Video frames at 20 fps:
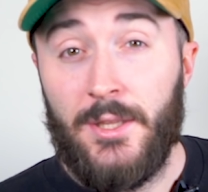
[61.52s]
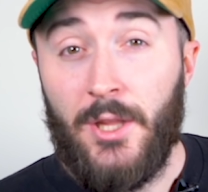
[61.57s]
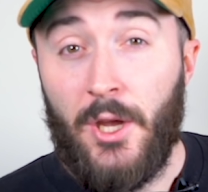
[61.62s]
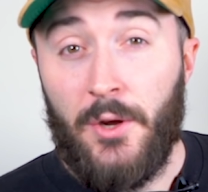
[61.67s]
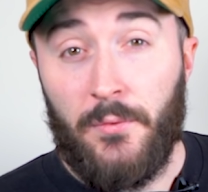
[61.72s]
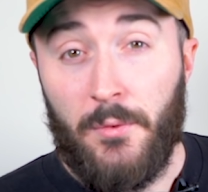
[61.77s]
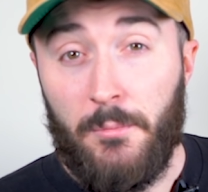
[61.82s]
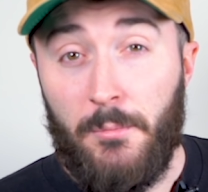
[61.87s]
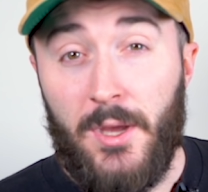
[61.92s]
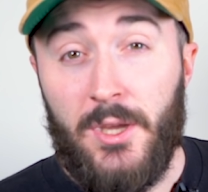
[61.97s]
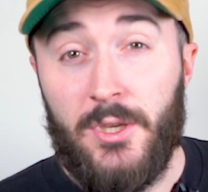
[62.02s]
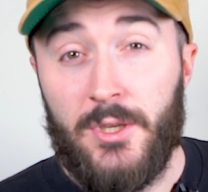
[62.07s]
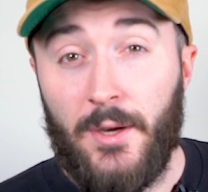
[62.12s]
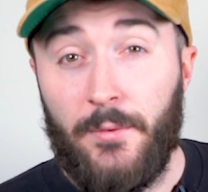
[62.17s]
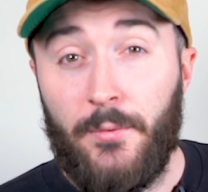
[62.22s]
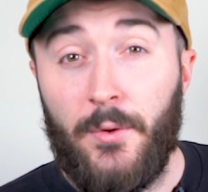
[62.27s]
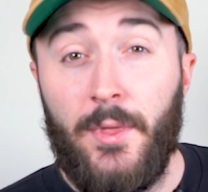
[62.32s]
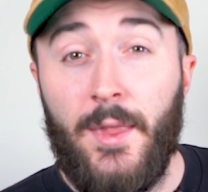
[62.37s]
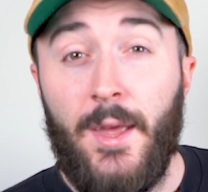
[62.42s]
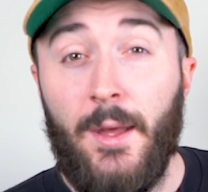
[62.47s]
a no from me,
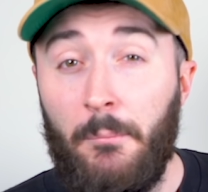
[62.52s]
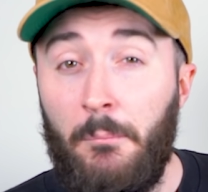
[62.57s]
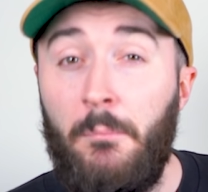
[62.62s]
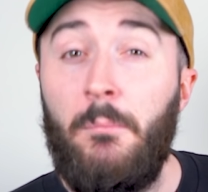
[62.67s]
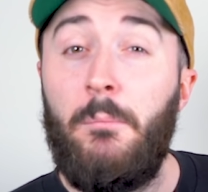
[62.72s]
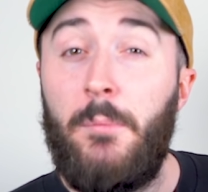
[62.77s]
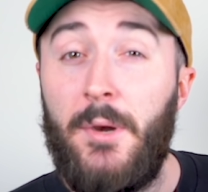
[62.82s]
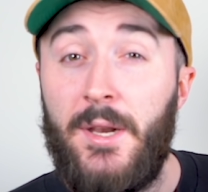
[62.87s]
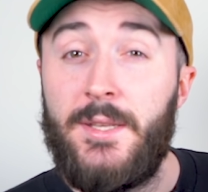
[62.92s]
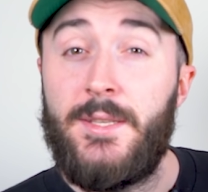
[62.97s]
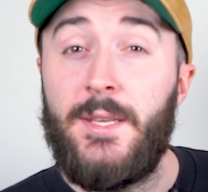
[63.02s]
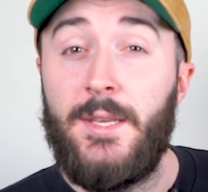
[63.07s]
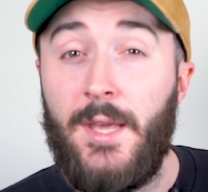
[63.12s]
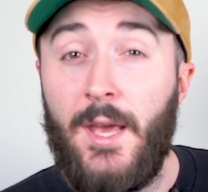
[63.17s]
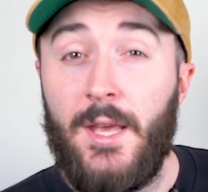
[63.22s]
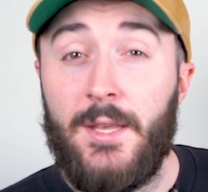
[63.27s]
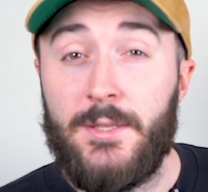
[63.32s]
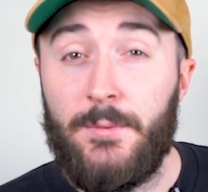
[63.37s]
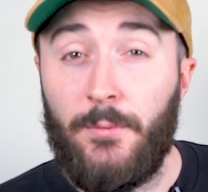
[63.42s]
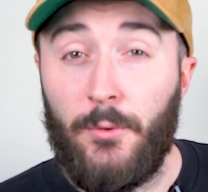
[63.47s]
Jeff, on them, but it's a
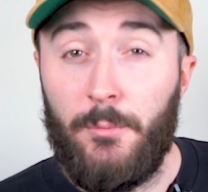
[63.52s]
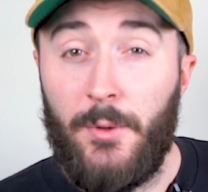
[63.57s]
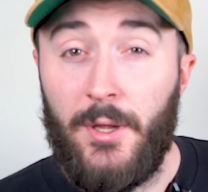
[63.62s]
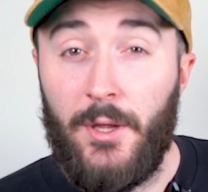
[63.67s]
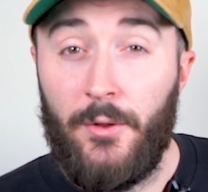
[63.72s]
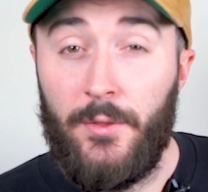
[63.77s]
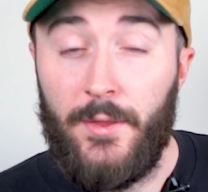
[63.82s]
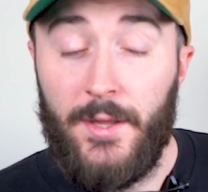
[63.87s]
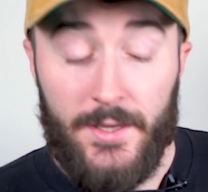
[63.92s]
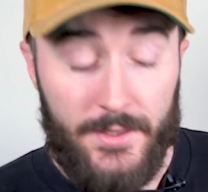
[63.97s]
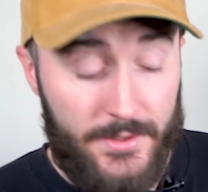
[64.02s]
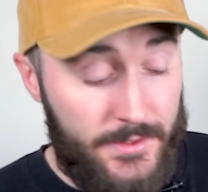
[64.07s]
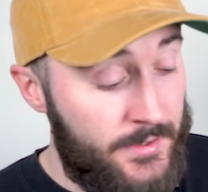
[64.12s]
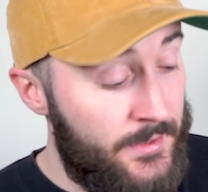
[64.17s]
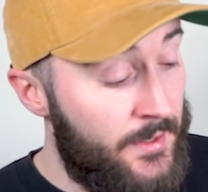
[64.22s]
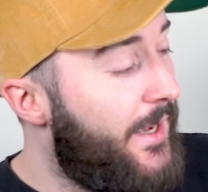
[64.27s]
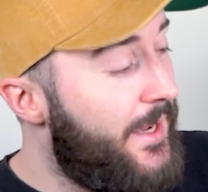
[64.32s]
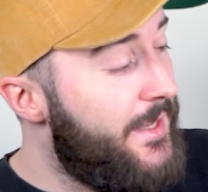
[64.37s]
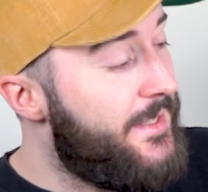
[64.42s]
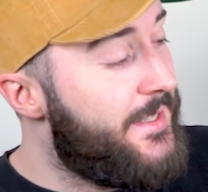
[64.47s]
yes from me on these.
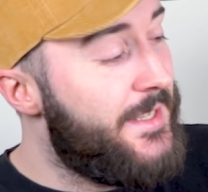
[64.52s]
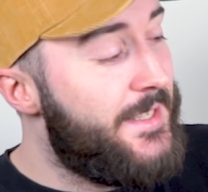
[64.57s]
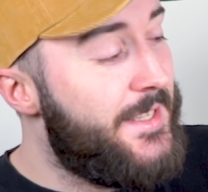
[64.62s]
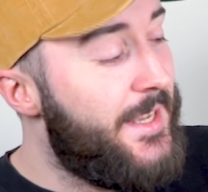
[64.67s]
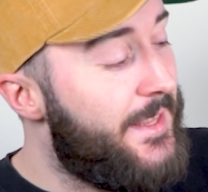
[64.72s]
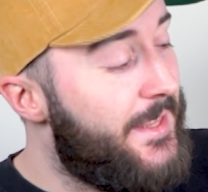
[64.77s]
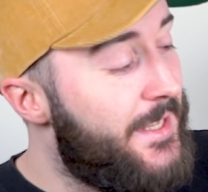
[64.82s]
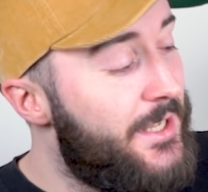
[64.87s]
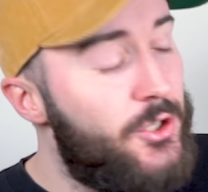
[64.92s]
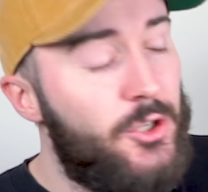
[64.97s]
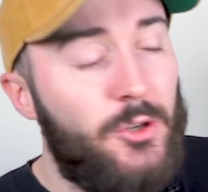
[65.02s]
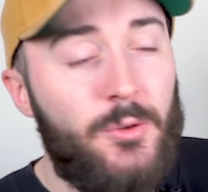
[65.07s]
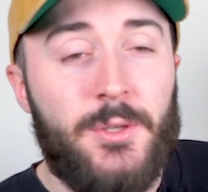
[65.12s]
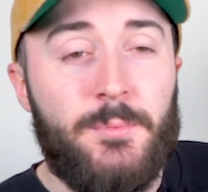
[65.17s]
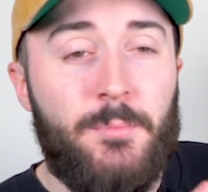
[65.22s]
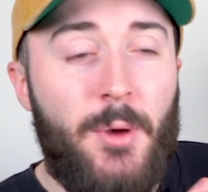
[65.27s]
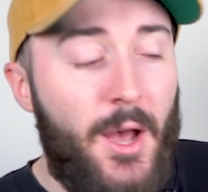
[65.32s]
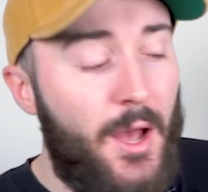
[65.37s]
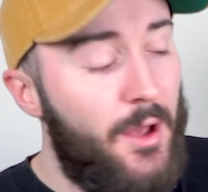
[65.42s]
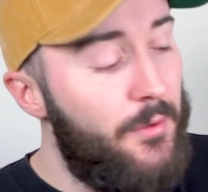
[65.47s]
As I said, this shoe is
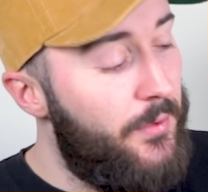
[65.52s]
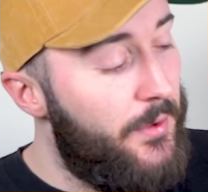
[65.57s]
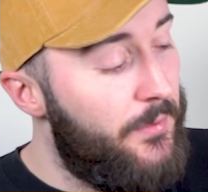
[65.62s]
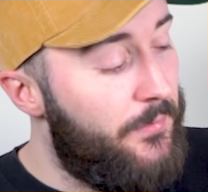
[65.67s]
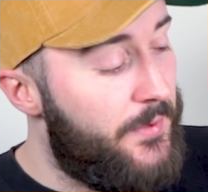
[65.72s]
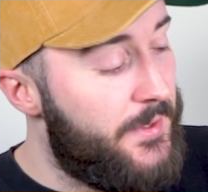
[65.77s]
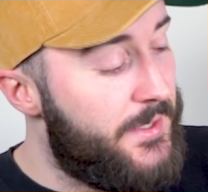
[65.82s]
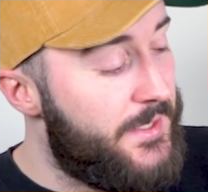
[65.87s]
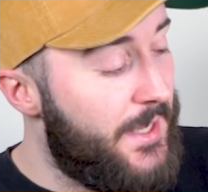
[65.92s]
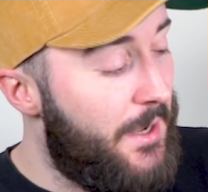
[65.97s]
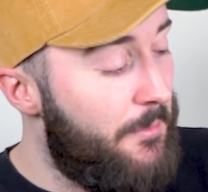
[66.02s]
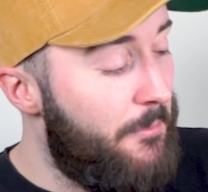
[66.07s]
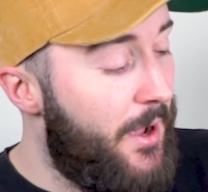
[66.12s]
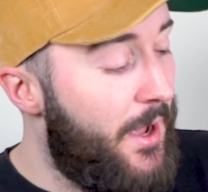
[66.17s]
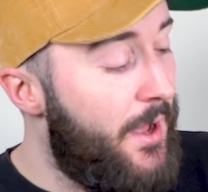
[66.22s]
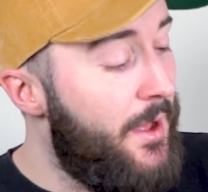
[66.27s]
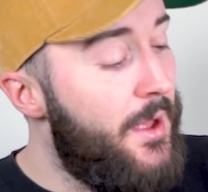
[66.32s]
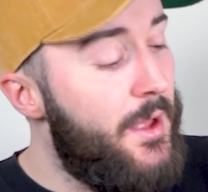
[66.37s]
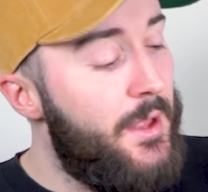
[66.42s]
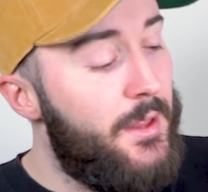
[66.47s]
perfect for
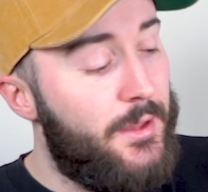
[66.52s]
summer.